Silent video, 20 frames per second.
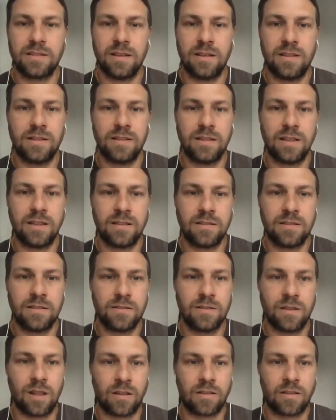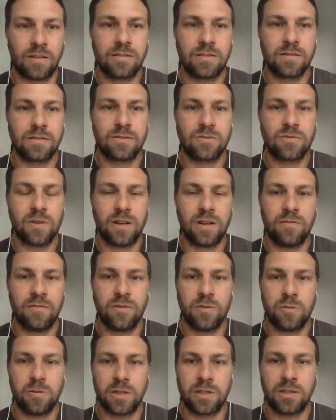and that's not
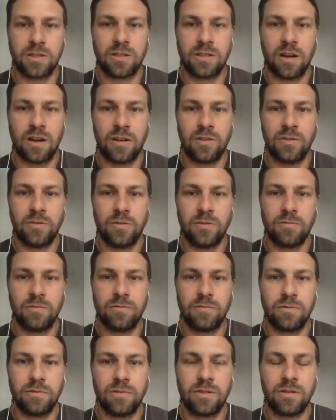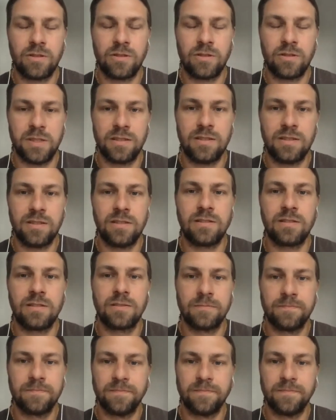straightforward how you document this.